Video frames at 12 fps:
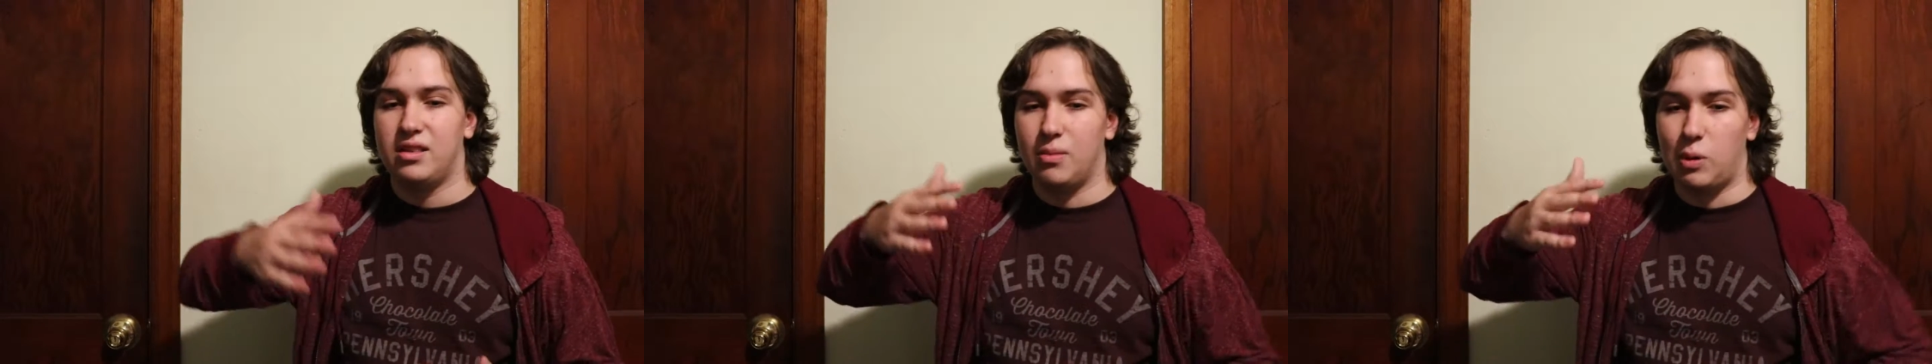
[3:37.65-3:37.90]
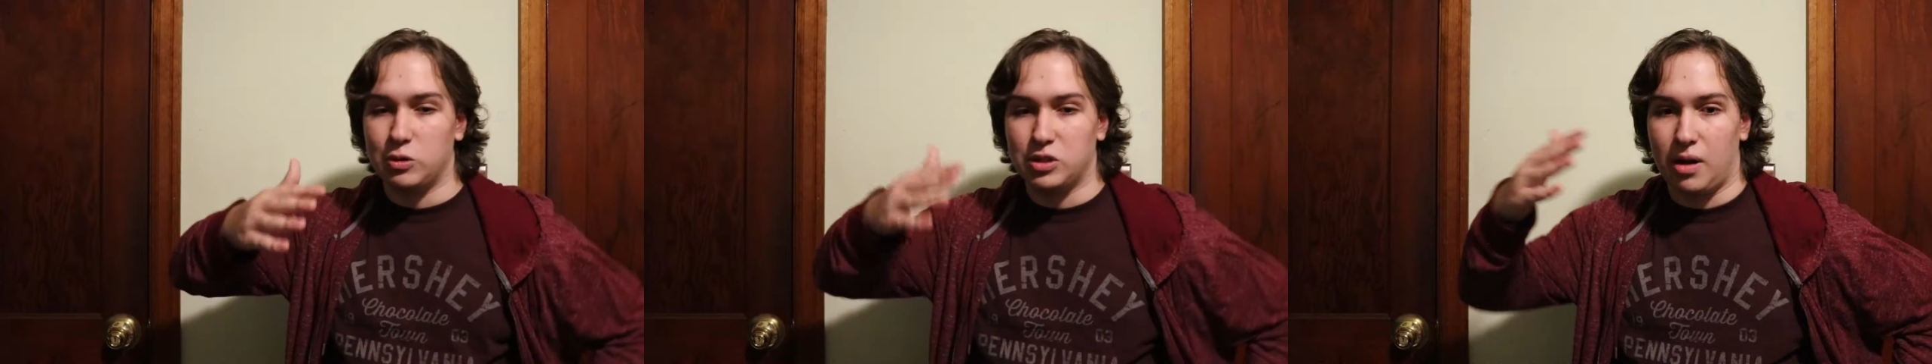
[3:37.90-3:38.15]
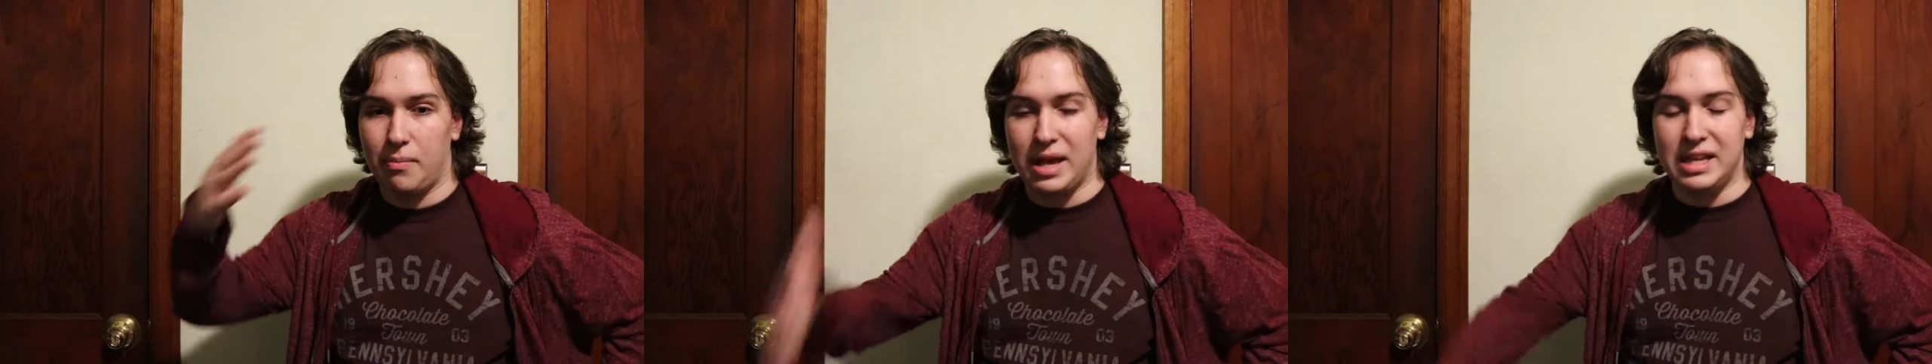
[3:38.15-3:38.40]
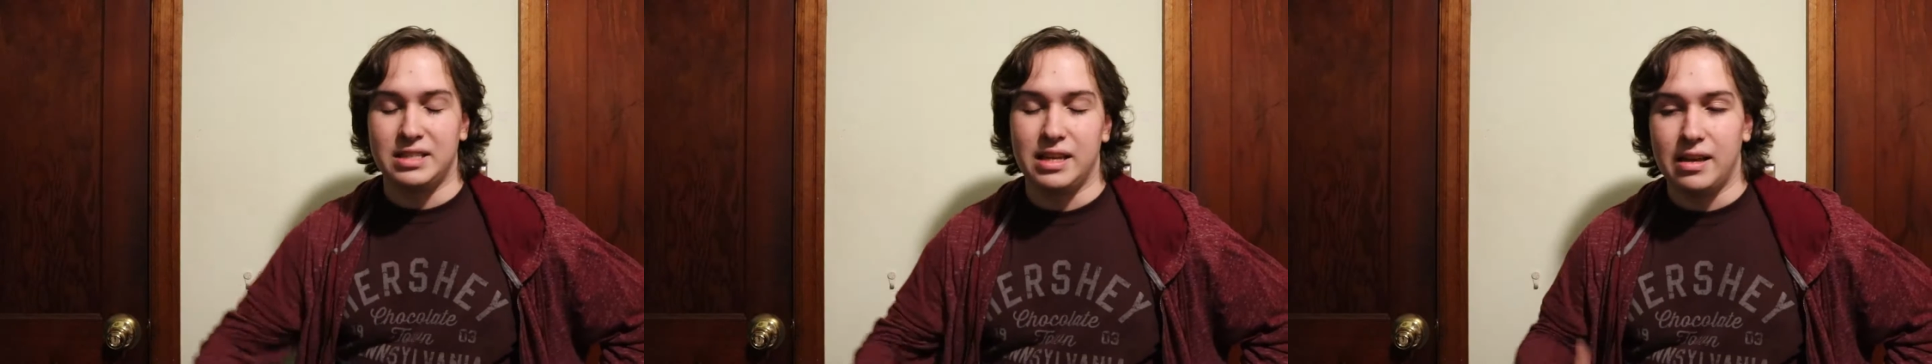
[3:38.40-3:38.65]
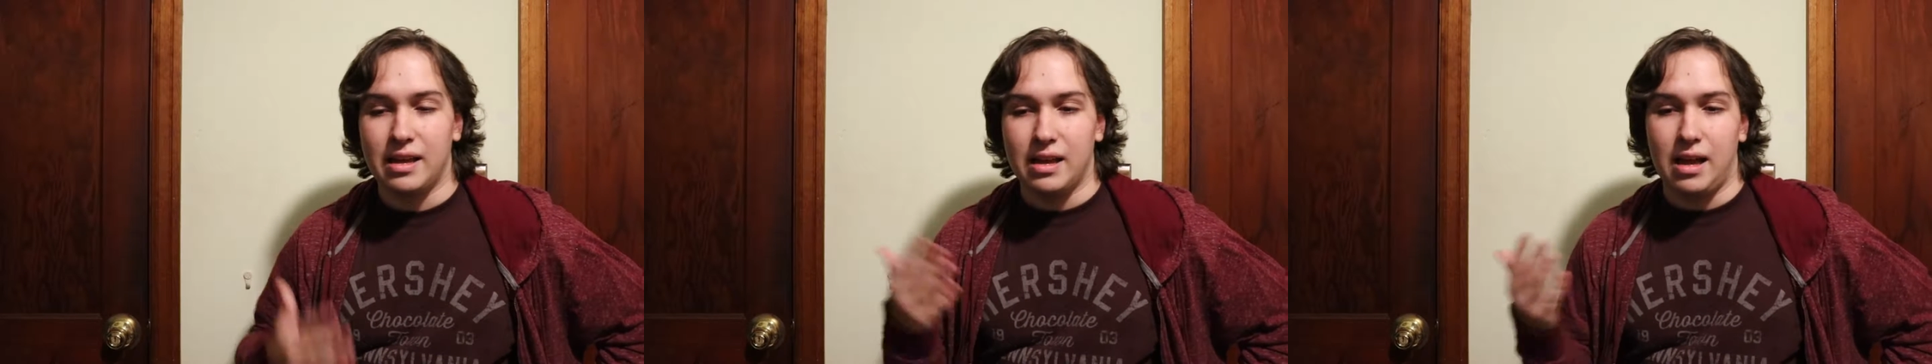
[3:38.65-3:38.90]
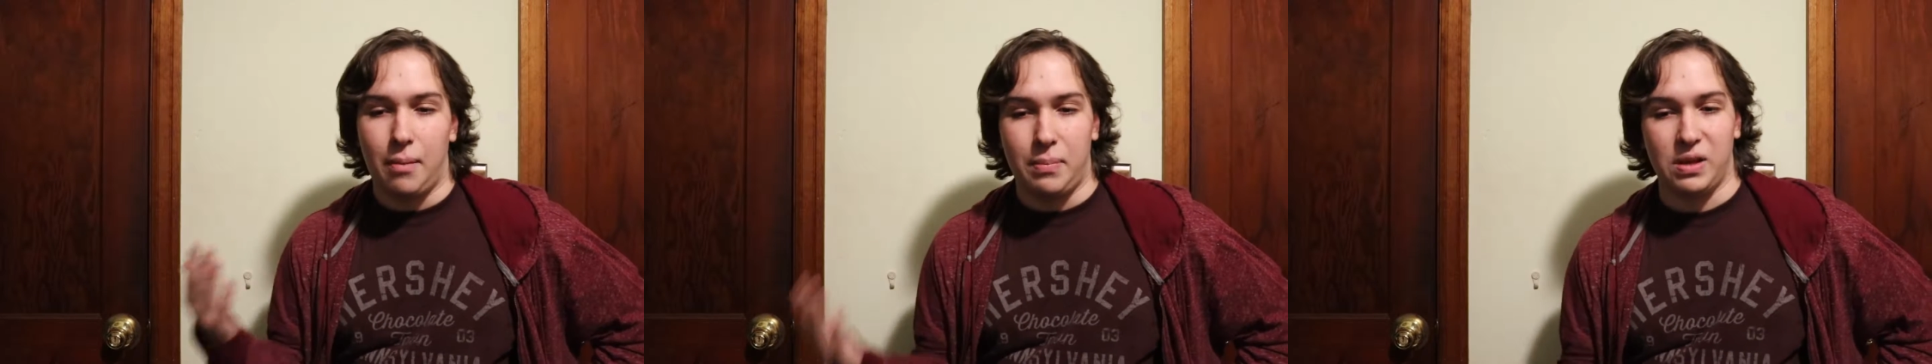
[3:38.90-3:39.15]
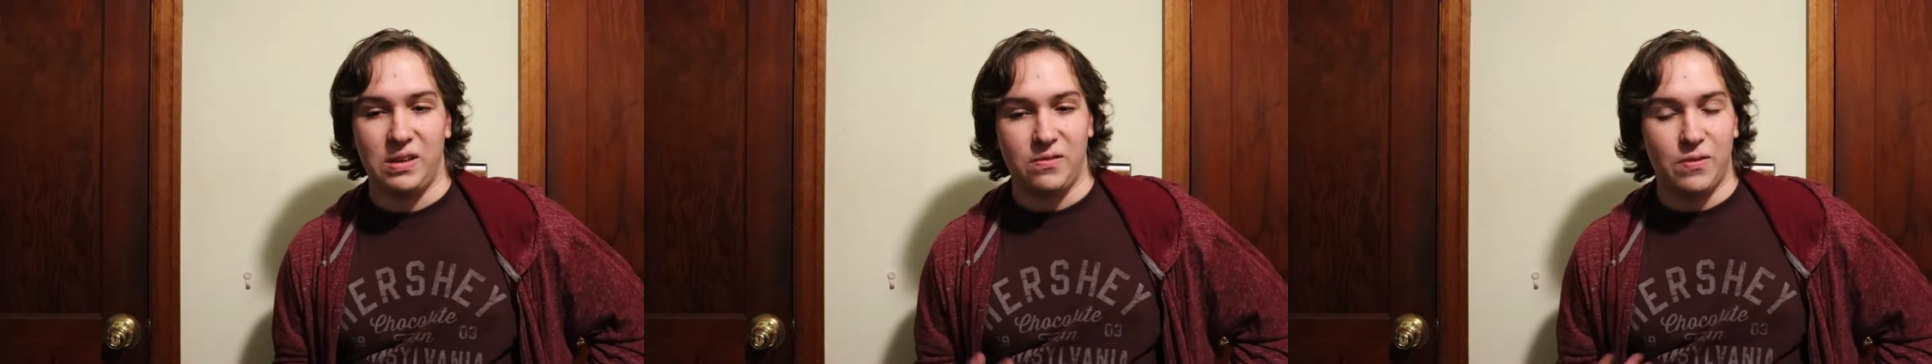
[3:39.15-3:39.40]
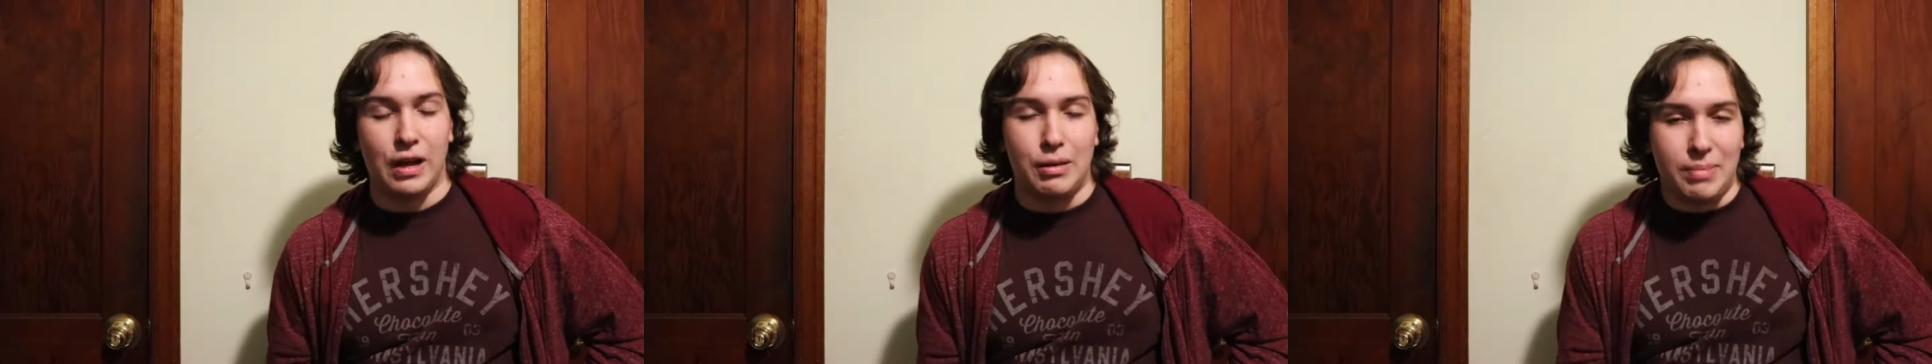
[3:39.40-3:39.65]
the most amazing, appealing
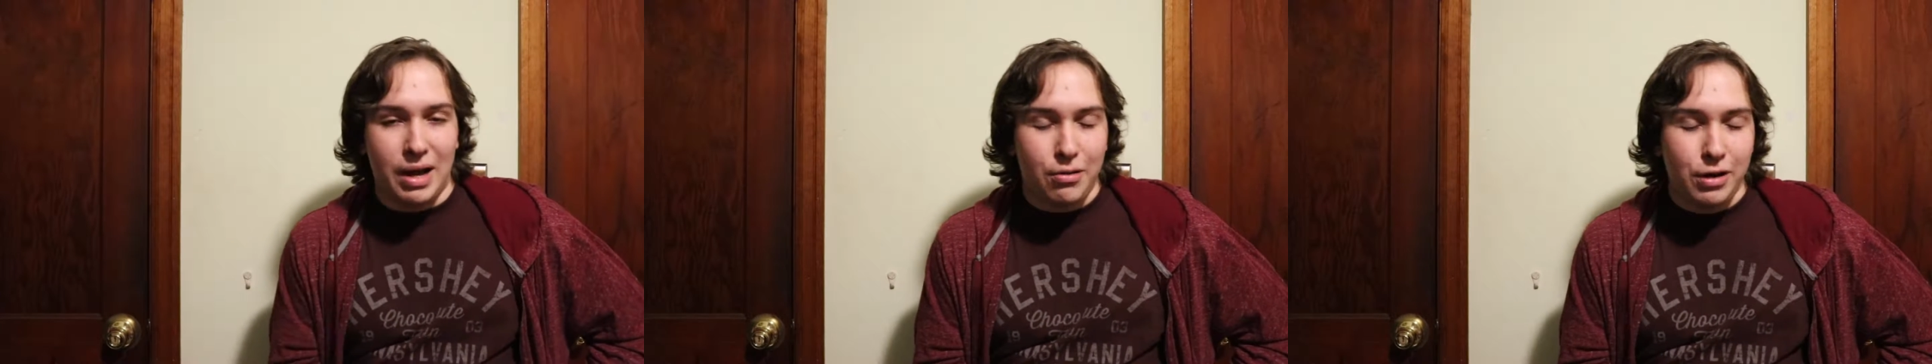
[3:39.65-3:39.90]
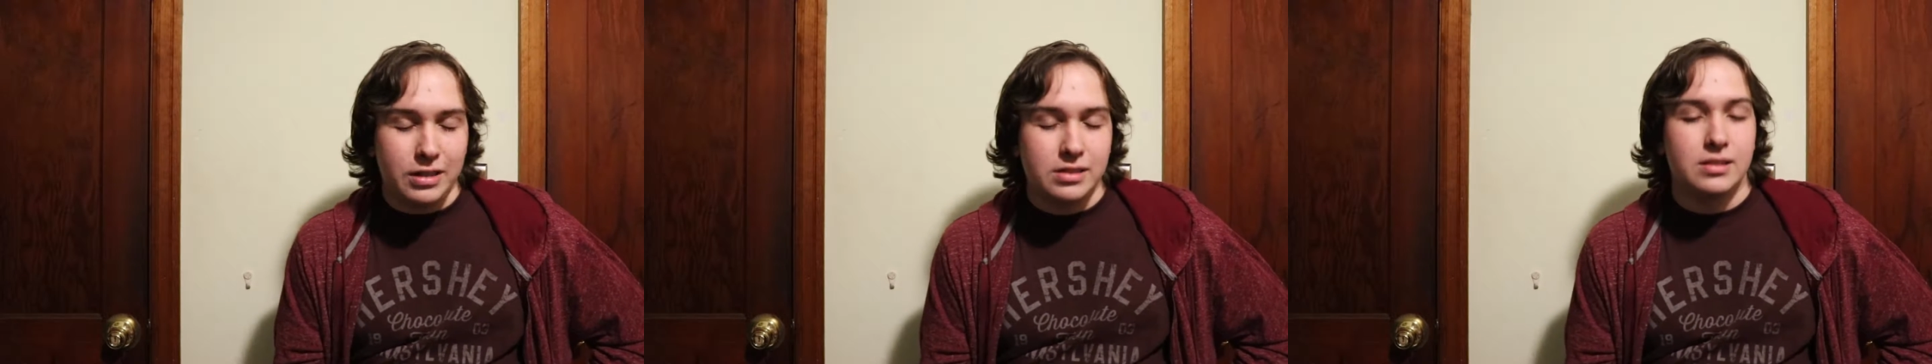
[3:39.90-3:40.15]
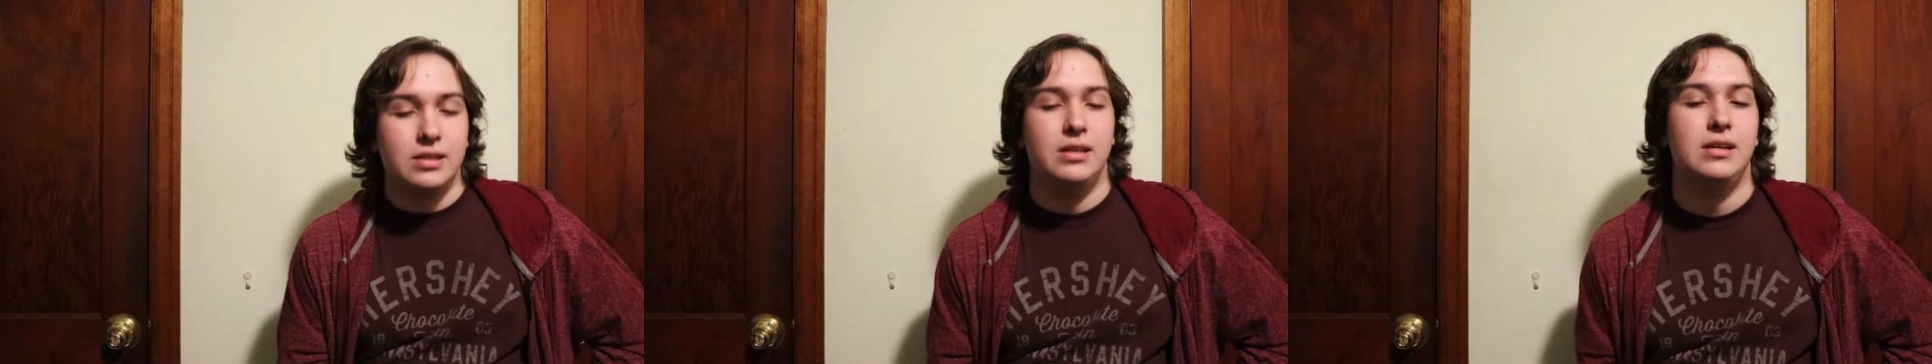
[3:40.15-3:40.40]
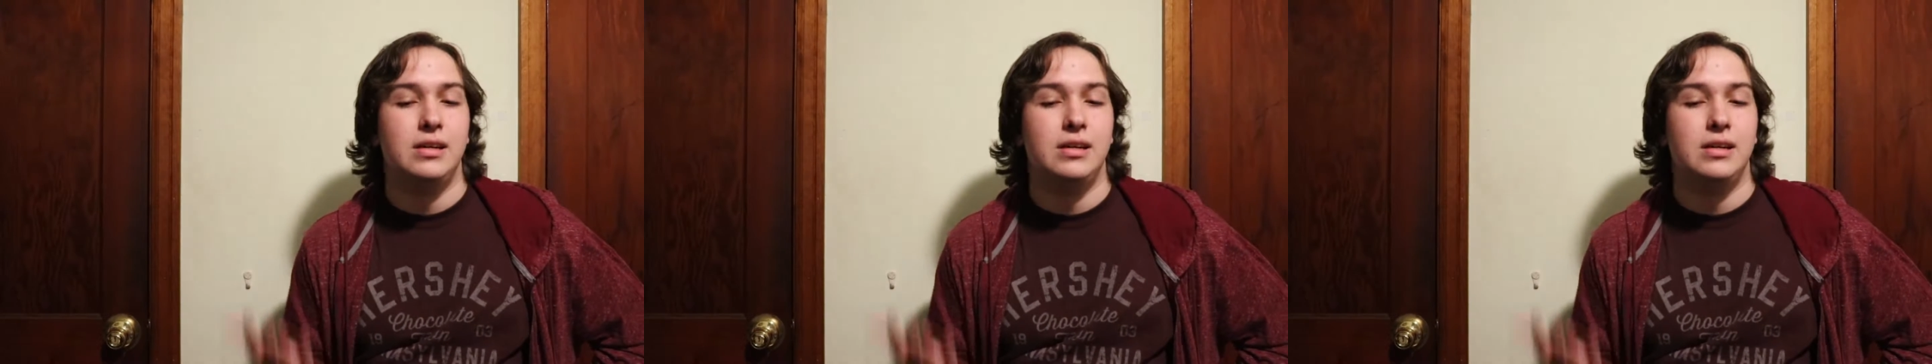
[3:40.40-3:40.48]
thing about it.